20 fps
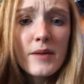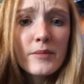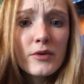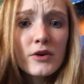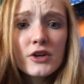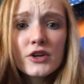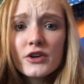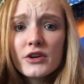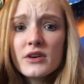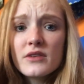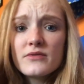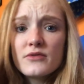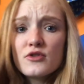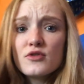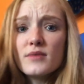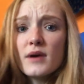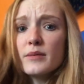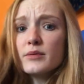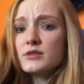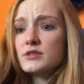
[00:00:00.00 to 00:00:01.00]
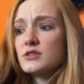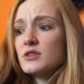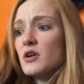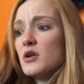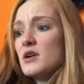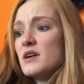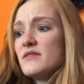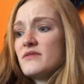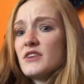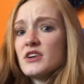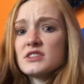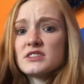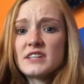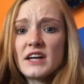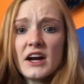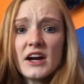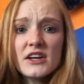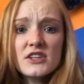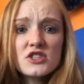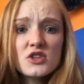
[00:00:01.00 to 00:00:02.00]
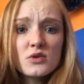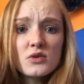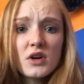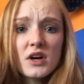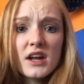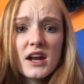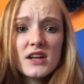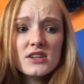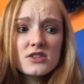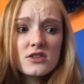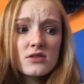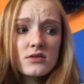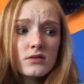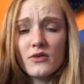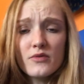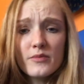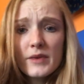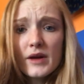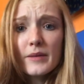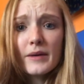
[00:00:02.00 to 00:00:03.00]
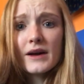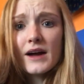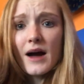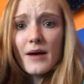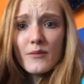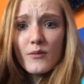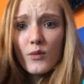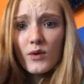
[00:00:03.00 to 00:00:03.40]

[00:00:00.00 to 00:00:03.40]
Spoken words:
Remember, you're in a food bubble, so if they're staring at you and looking at you, for me, I'm like,